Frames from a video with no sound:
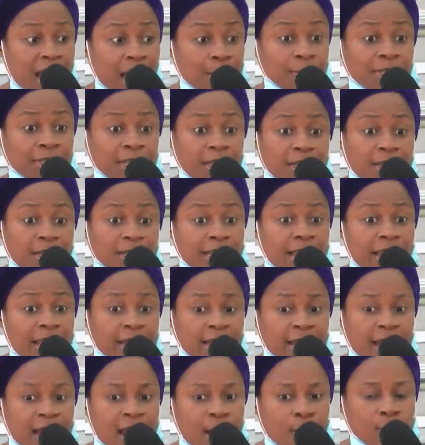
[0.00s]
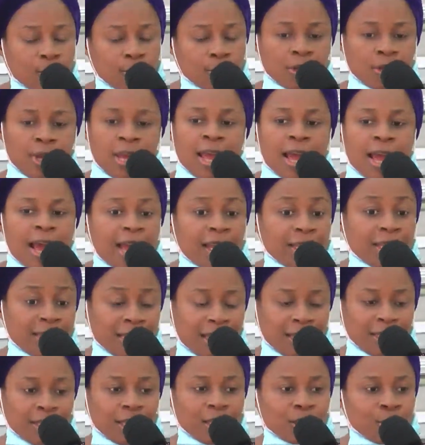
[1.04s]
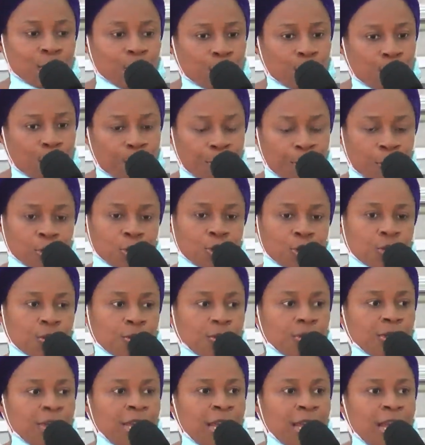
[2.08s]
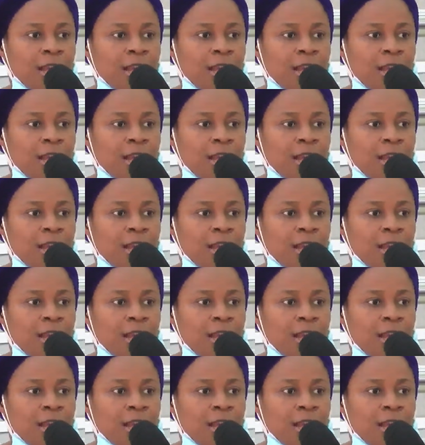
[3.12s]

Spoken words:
I'm still inside the house. I said, it's not your portion.